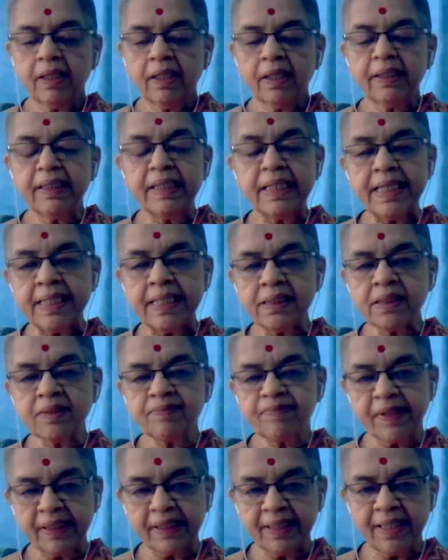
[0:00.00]
needs
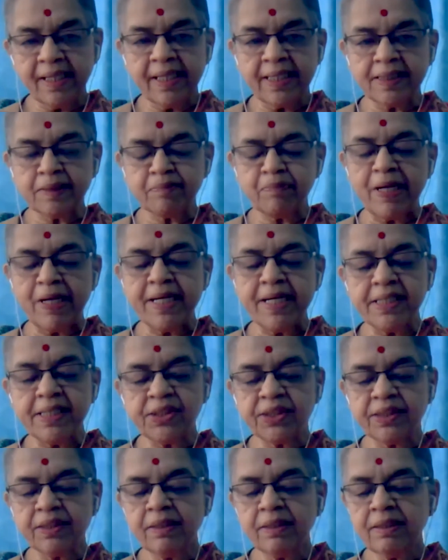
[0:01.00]
further
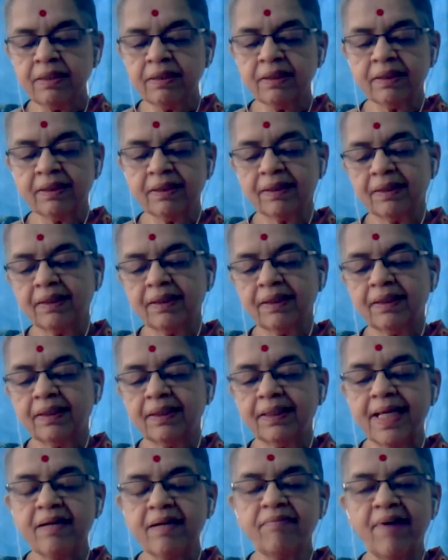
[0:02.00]
explanation,
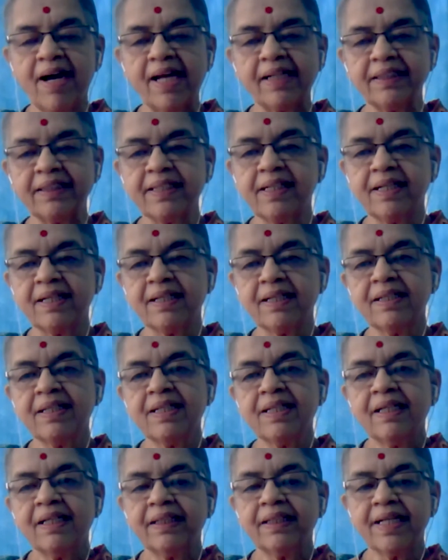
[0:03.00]
then Vartika,
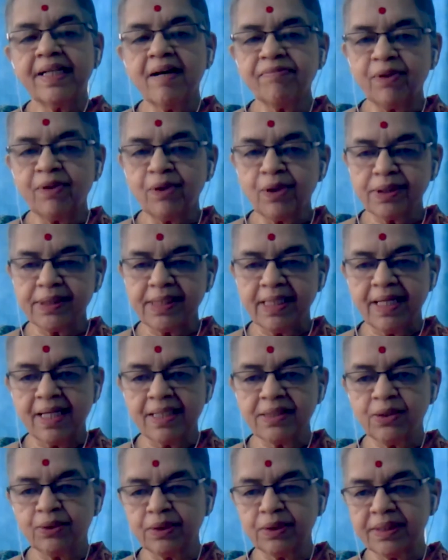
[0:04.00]
then of course there are
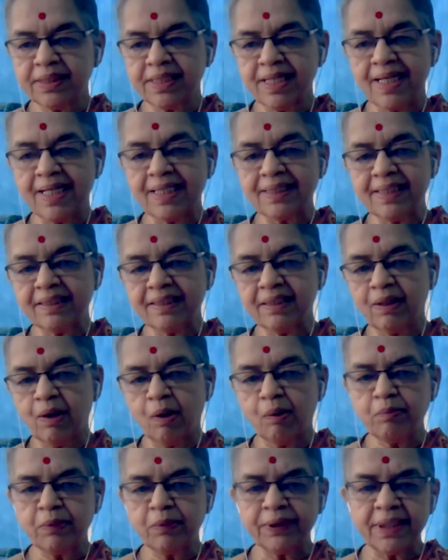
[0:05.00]
Jyotsnas and
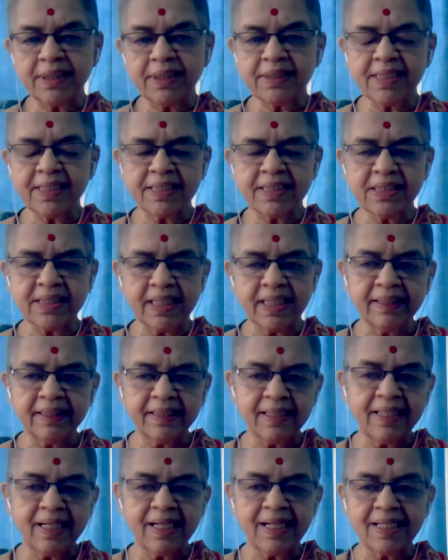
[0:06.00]
Kaumudis and
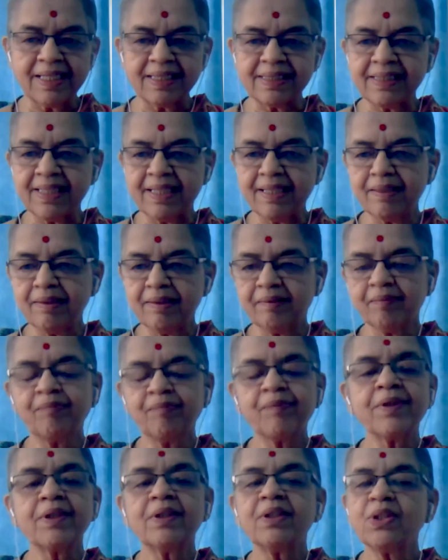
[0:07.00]
Chandrikas and
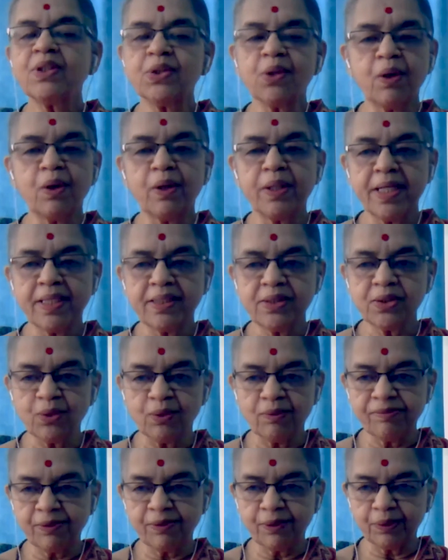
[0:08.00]
so on and
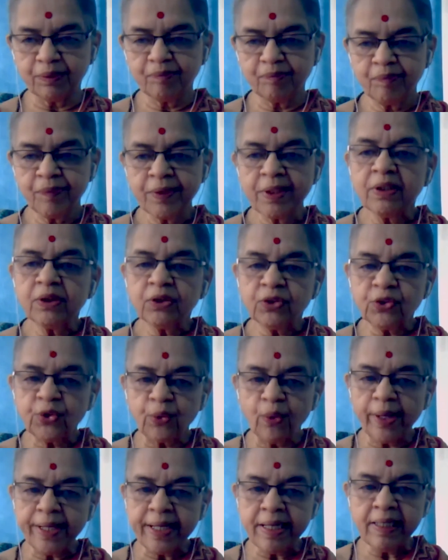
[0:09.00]
so forth.
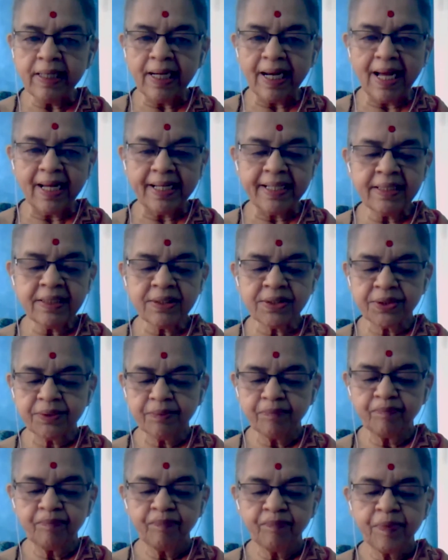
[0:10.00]
Throwing light
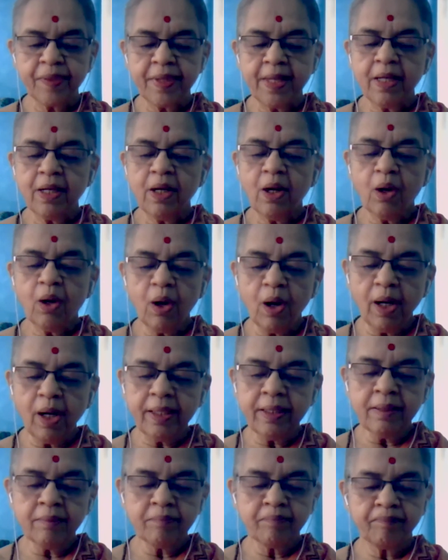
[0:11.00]

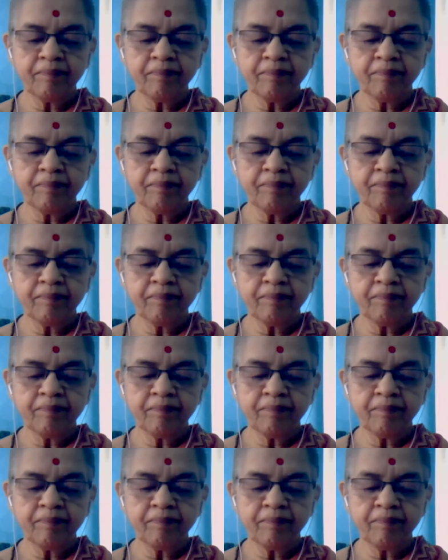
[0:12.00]
on